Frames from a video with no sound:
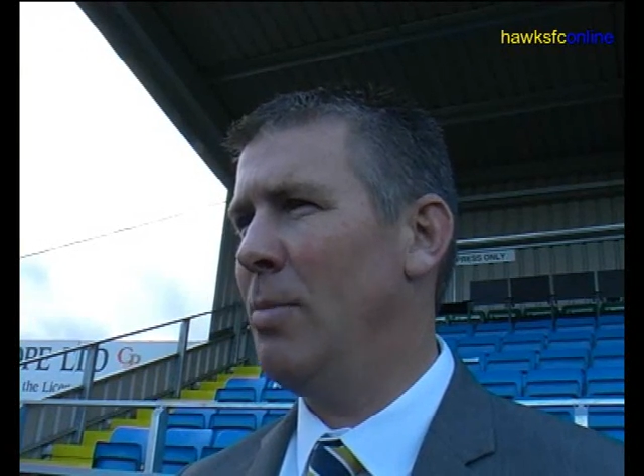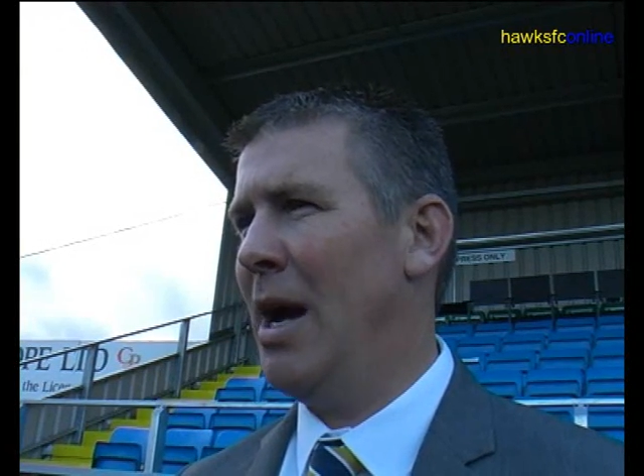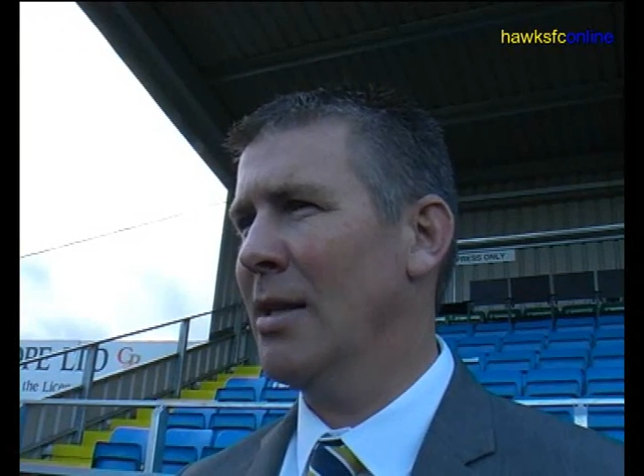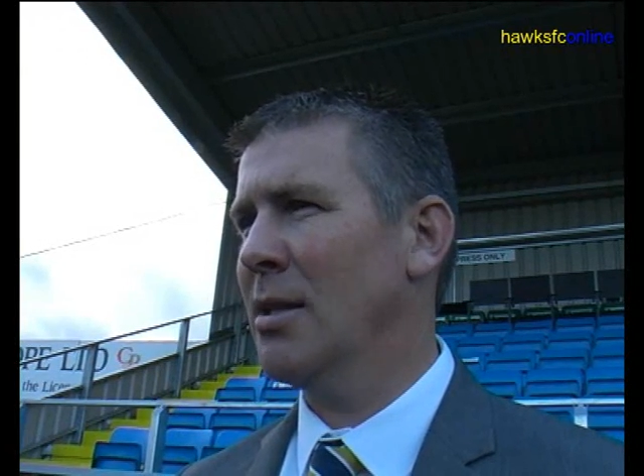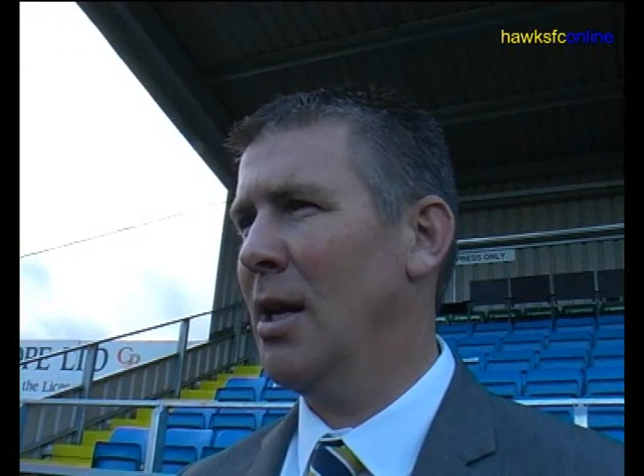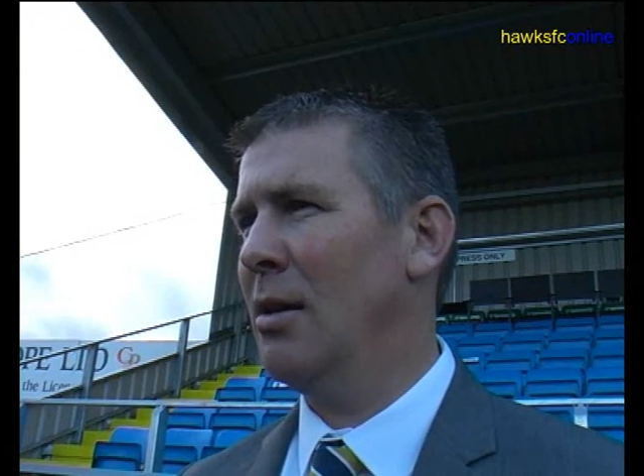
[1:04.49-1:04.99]

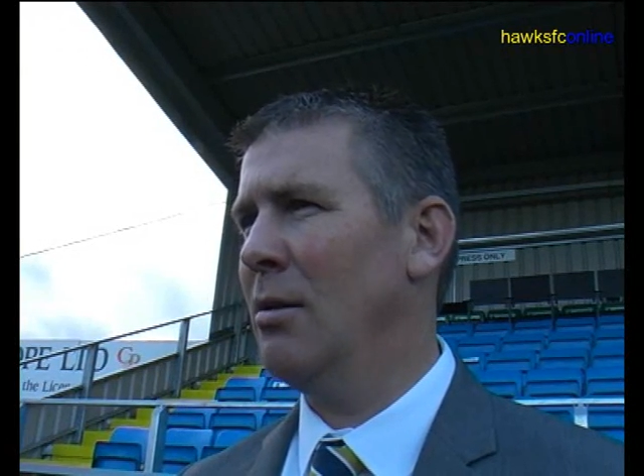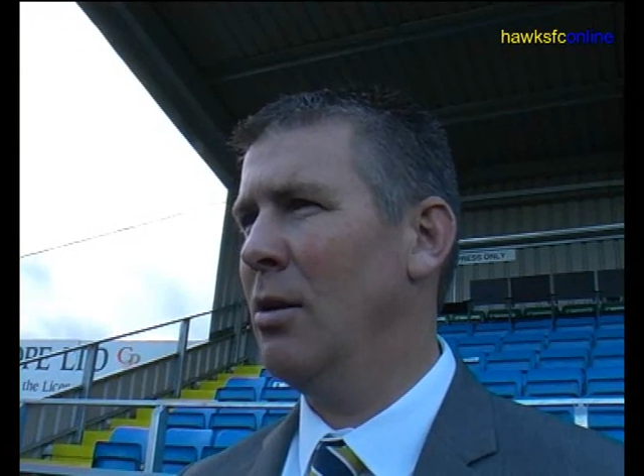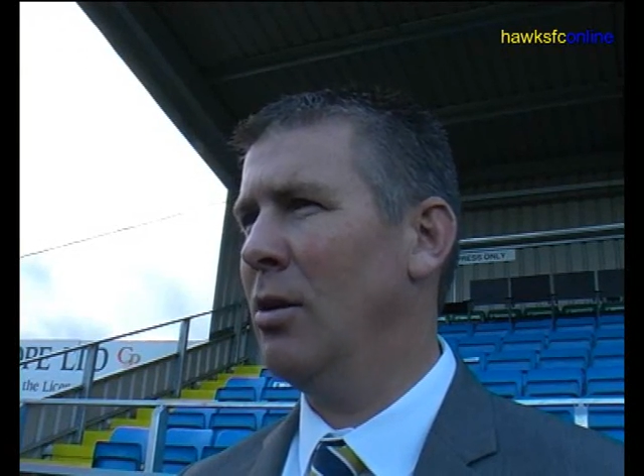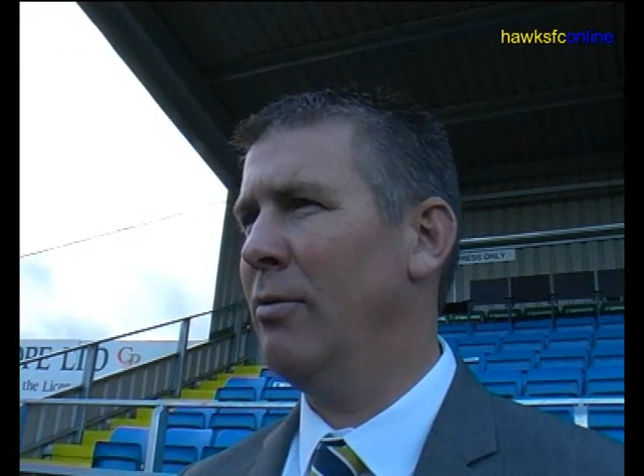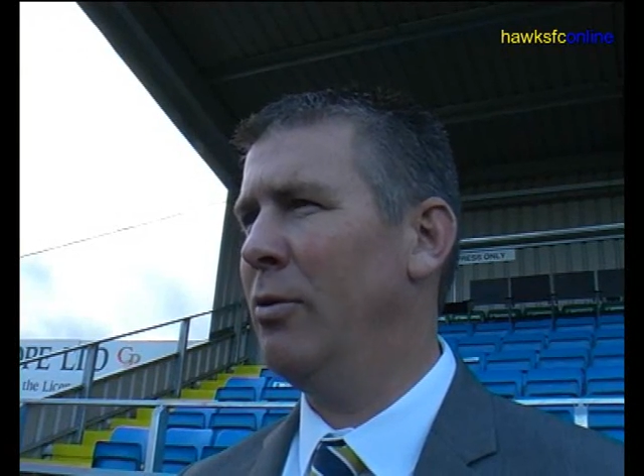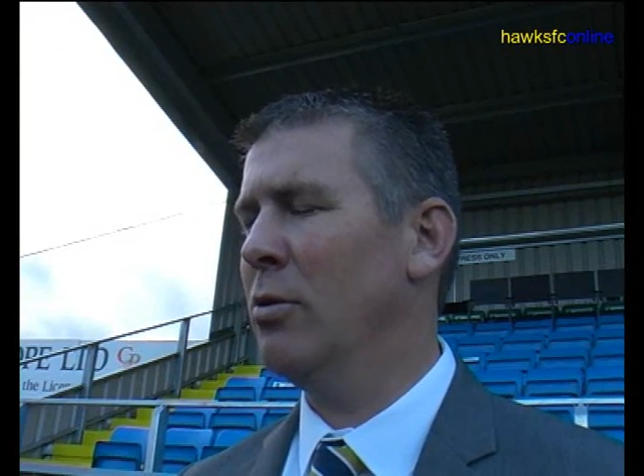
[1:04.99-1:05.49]
bad today.
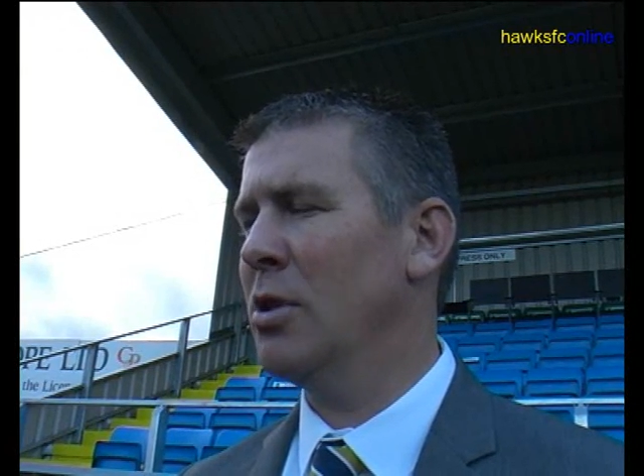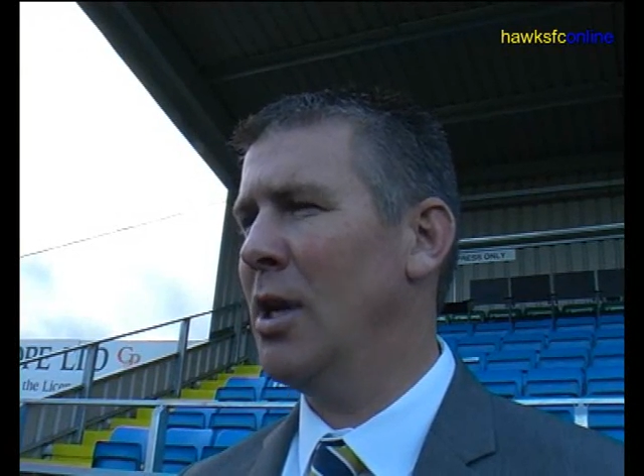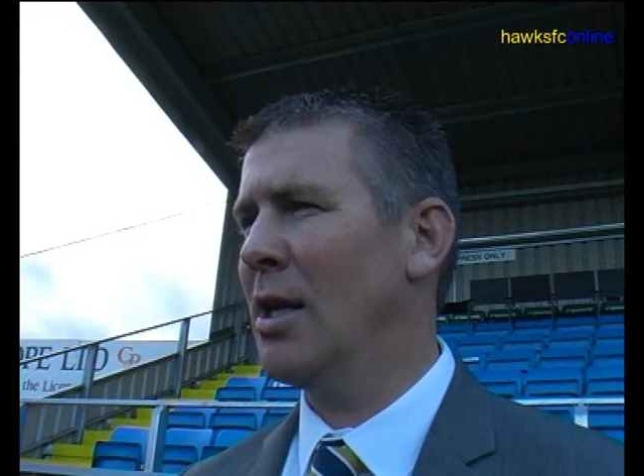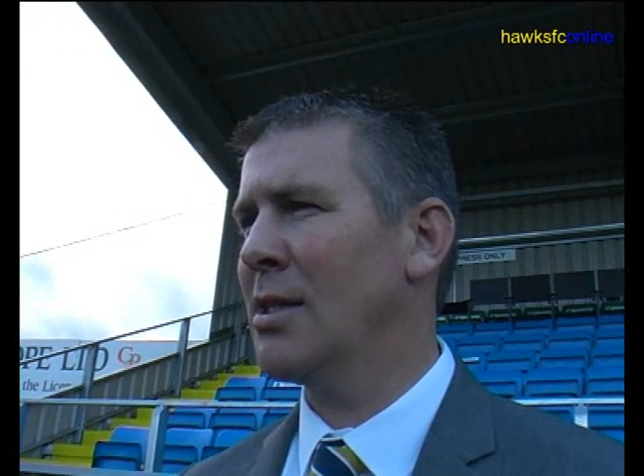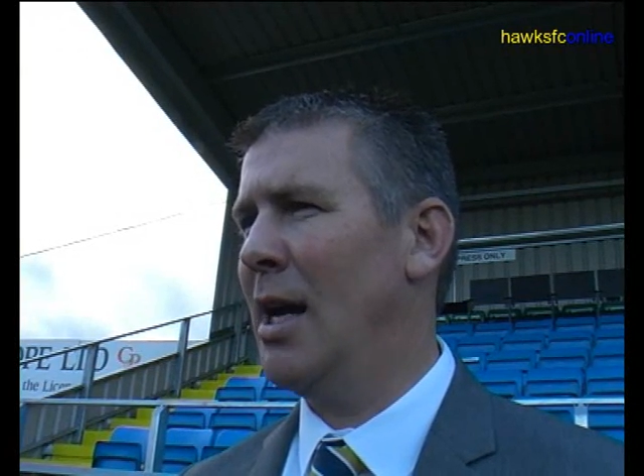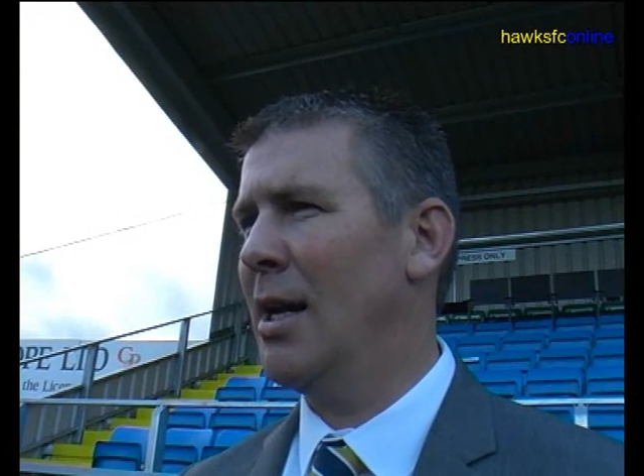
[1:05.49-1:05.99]
Looking forward to
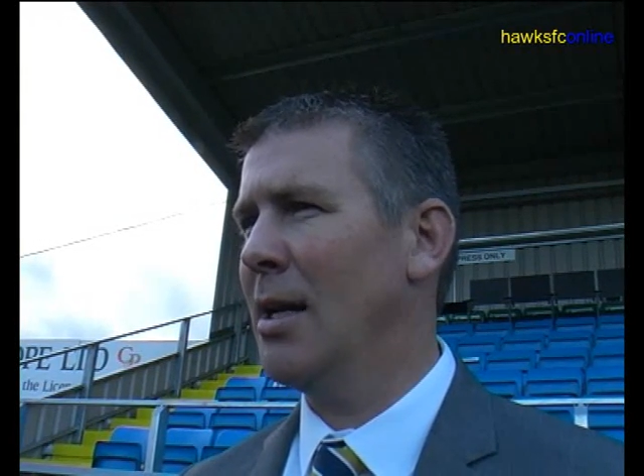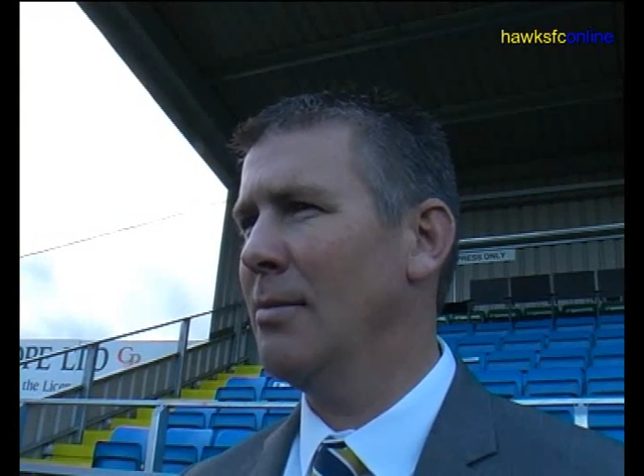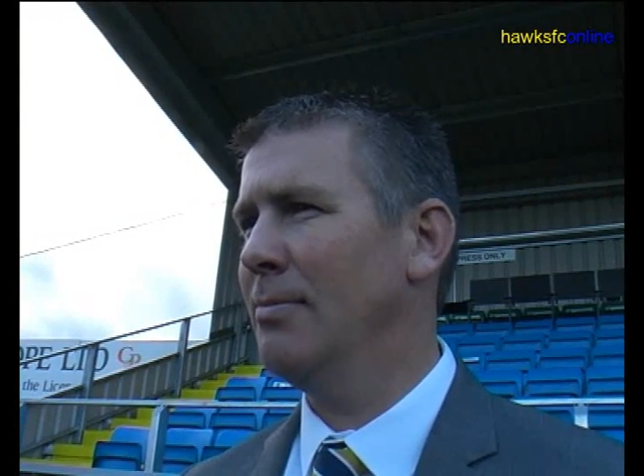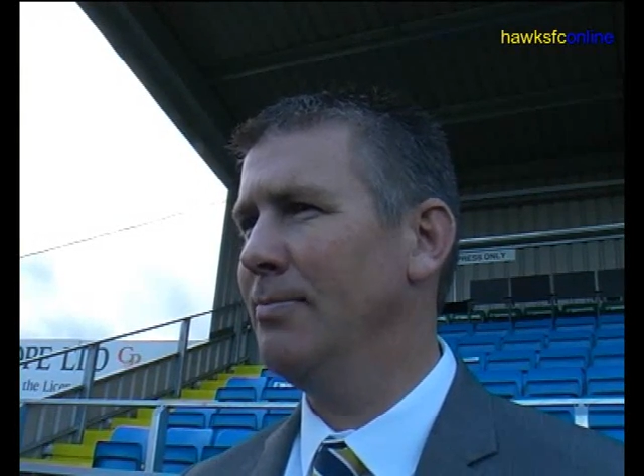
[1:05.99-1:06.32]
next Saturday.